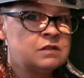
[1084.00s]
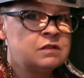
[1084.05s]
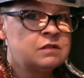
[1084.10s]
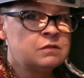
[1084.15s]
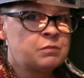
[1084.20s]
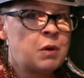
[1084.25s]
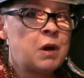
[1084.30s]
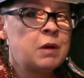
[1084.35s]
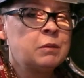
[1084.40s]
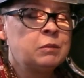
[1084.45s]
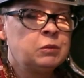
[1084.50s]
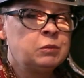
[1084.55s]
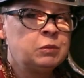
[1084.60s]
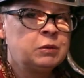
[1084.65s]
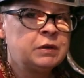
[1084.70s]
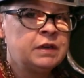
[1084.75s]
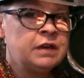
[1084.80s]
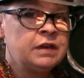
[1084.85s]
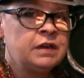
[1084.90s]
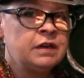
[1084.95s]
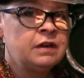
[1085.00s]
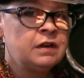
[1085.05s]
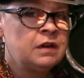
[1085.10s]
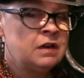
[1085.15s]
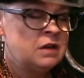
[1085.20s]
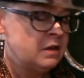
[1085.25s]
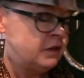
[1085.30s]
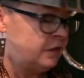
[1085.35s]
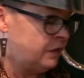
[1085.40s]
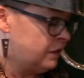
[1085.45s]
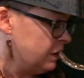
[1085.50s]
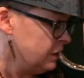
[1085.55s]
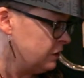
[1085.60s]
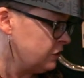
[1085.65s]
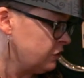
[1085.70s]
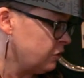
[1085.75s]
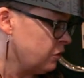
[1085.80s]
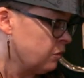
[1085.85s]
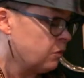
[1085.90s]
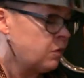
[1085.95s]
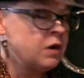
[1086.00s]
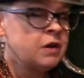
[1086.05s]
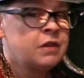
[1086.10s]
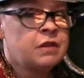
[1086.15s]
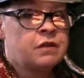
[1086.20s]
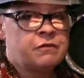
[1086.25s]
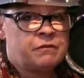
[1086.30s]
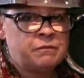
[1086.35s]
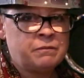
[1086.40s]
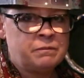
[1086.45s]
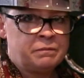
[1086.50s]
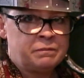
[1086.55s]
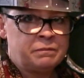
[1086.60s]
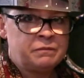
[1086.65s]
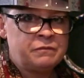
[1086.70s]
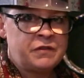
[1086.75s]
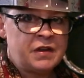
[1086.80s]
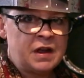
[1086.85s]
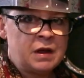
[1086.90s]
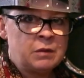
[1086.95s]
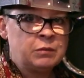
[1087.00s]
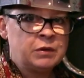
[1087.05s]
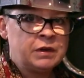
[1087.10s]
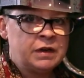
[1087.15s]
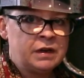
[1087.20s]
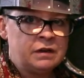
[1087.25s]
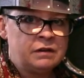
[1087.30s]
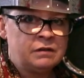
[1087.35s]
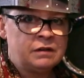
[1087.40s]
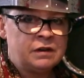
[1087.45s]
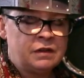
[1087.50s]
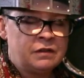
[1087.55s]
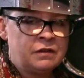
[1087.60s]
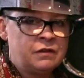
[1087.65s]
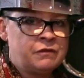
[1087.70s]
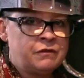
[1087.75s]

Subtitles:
this is probably, this or one of the family,